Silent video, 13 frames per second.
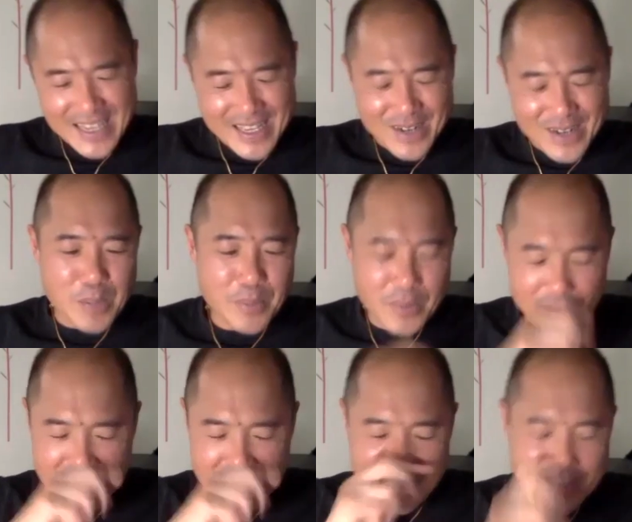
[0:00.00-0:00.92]
couple
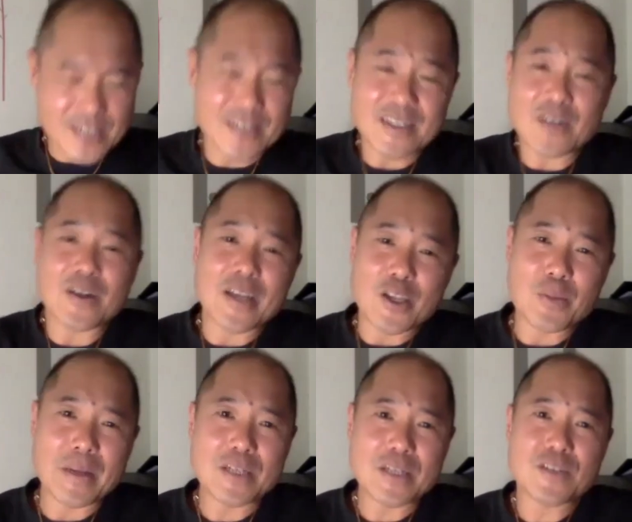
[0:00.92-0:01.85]
that touch this area. You
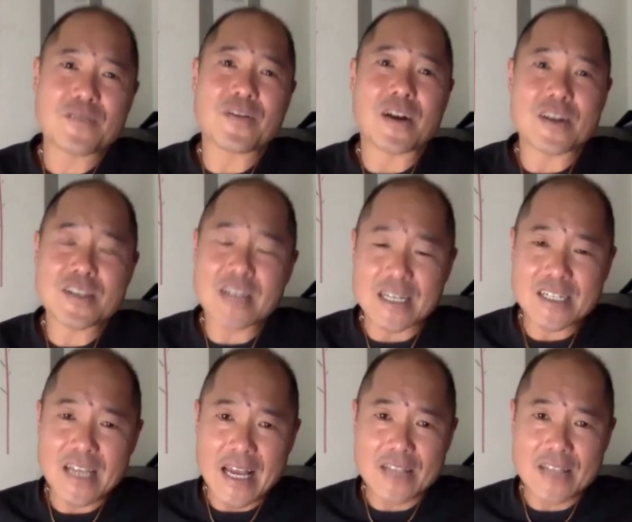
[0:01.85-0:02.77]
mentioned Fireside
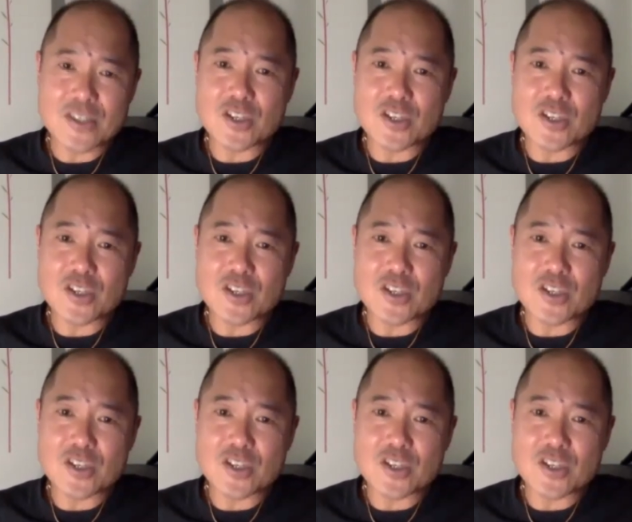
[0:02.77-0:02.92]
Chats.